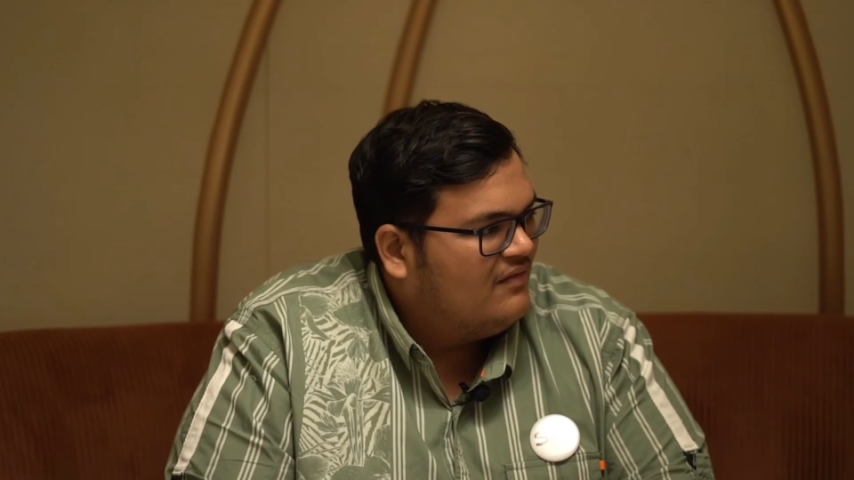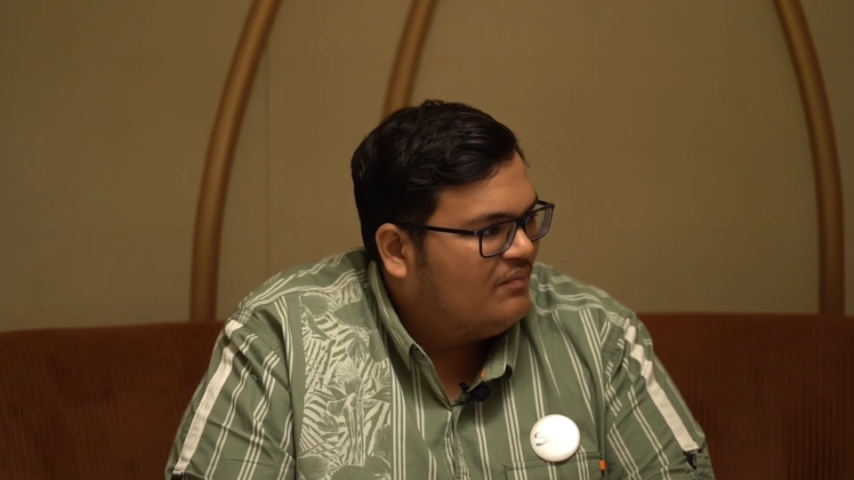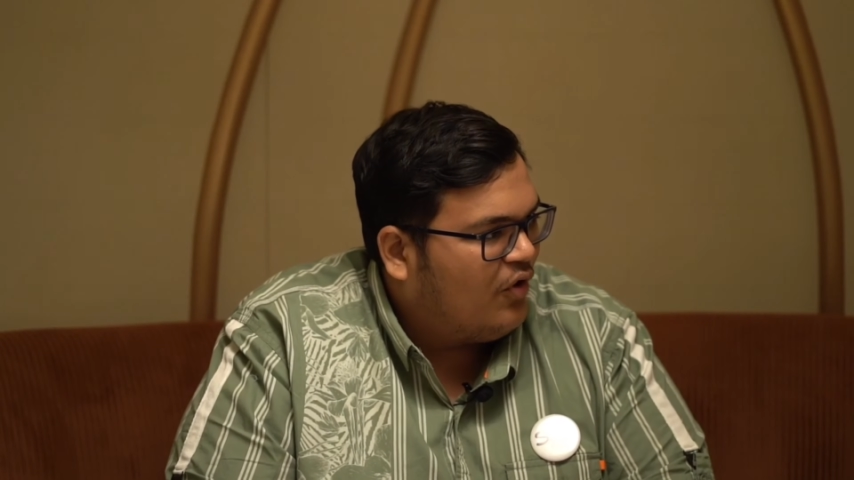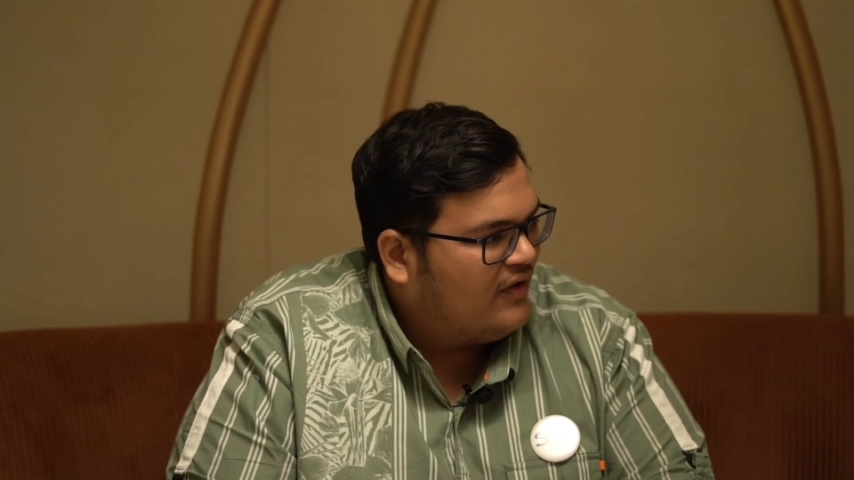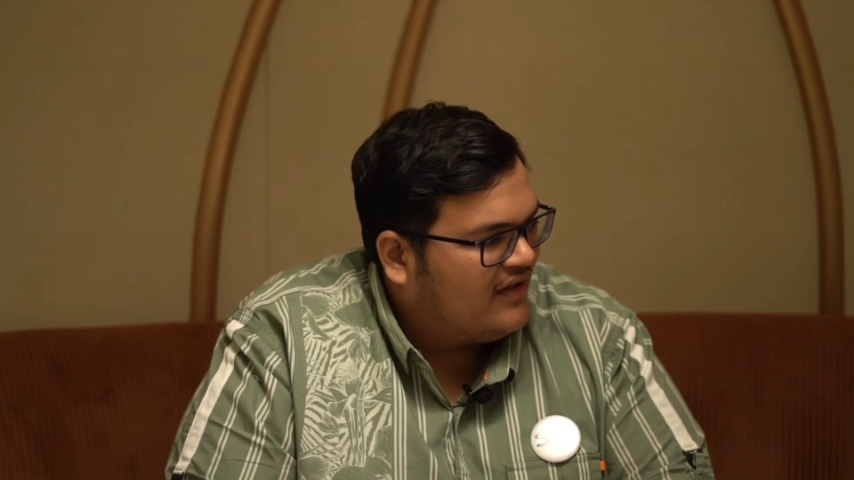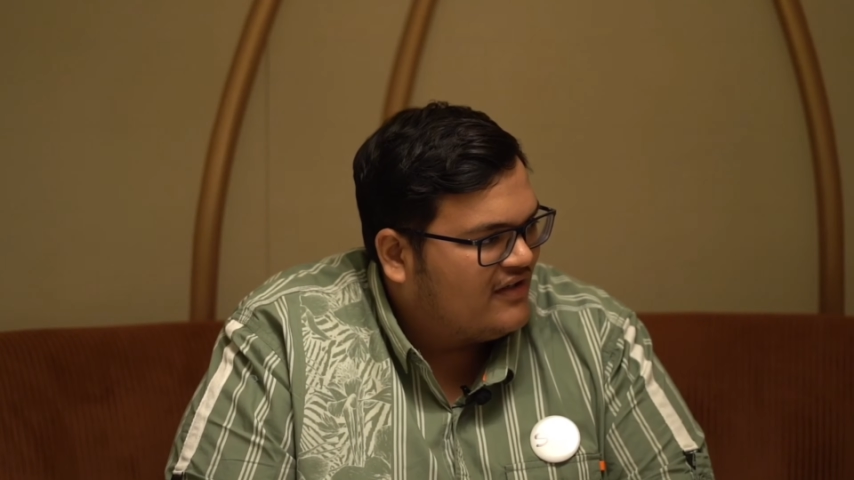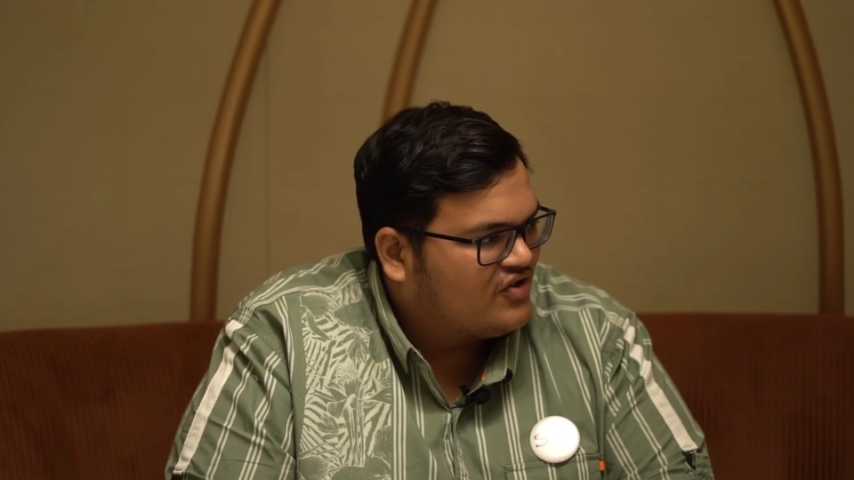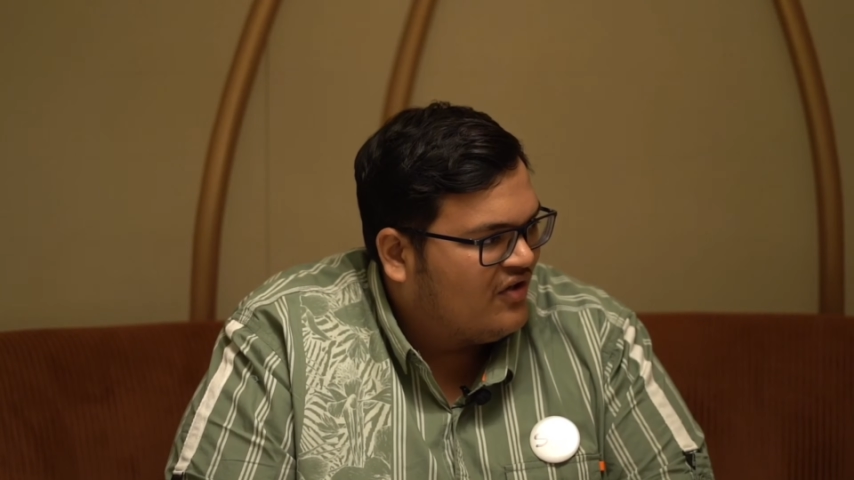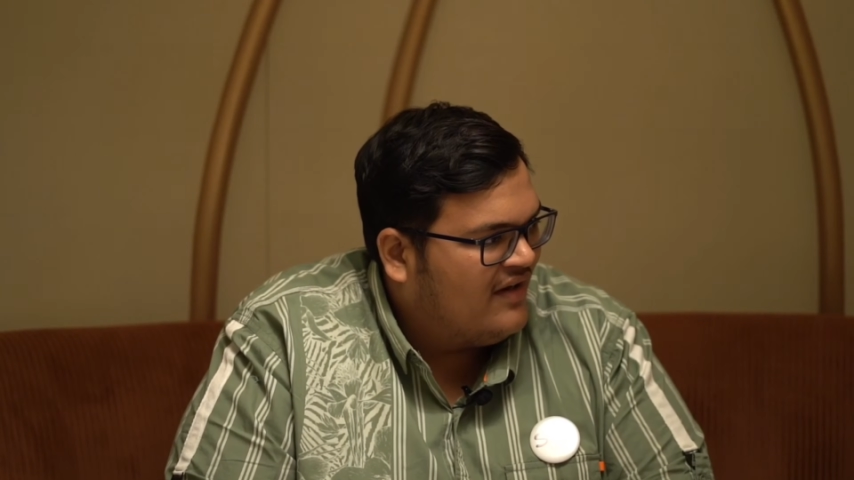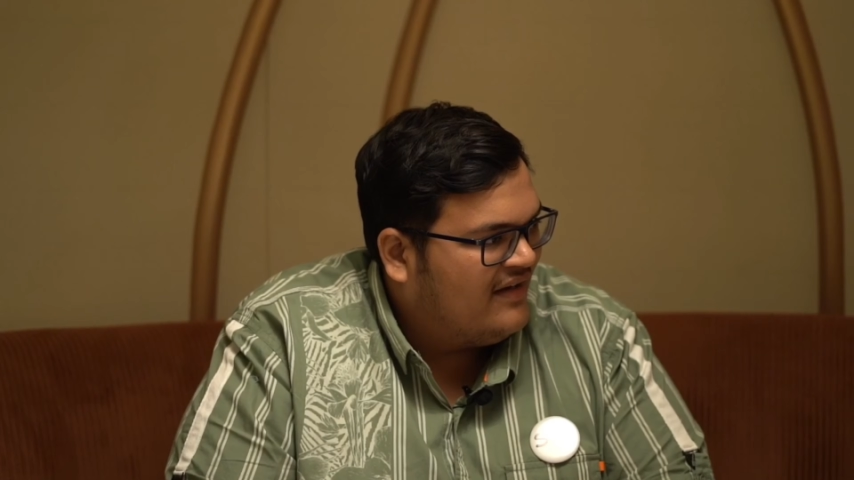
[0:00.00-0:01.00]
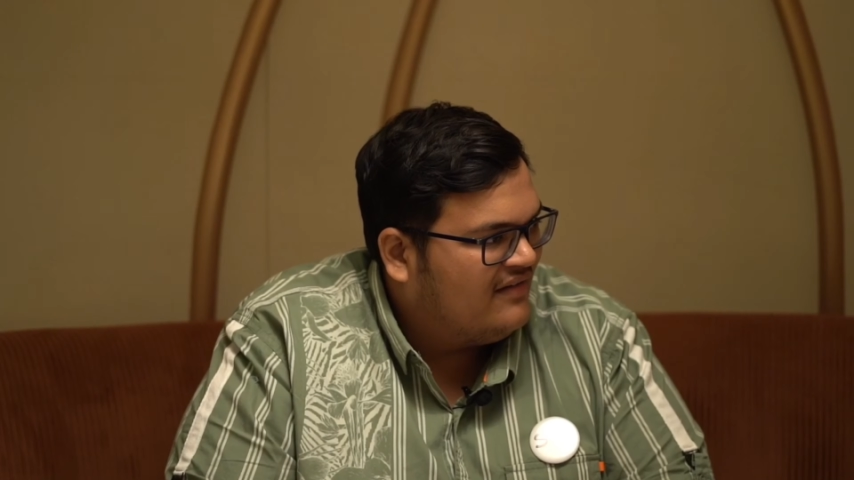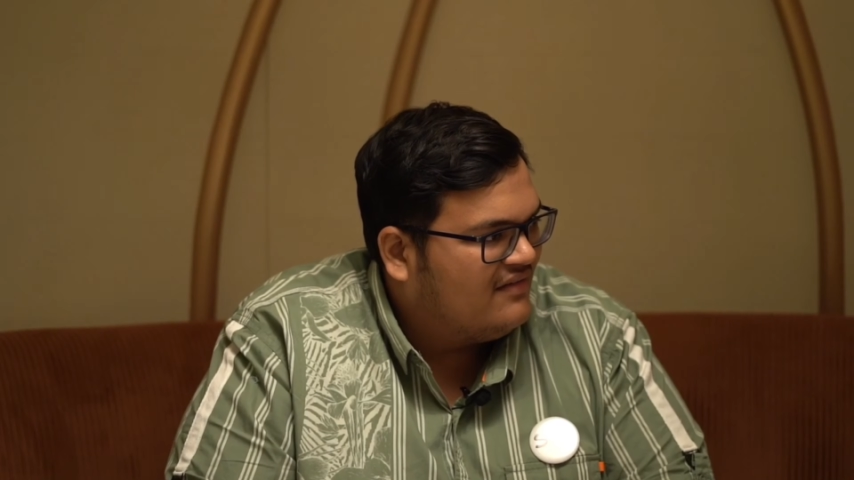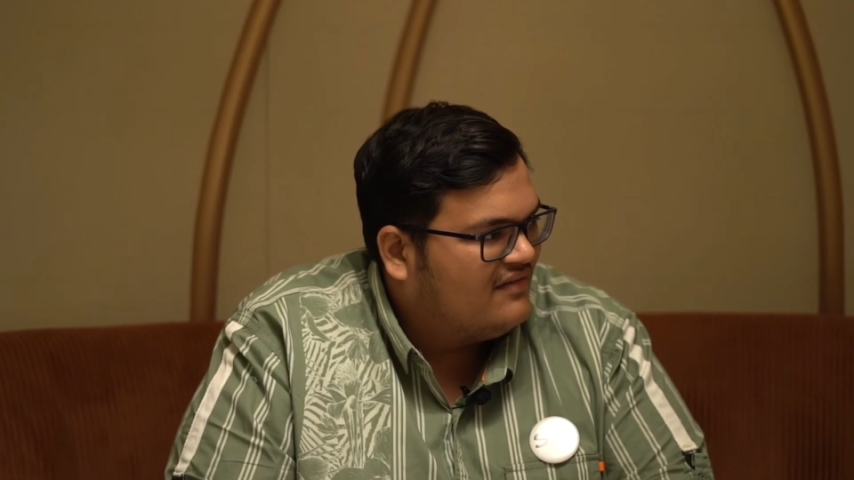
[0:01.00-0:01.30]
bought tickets online,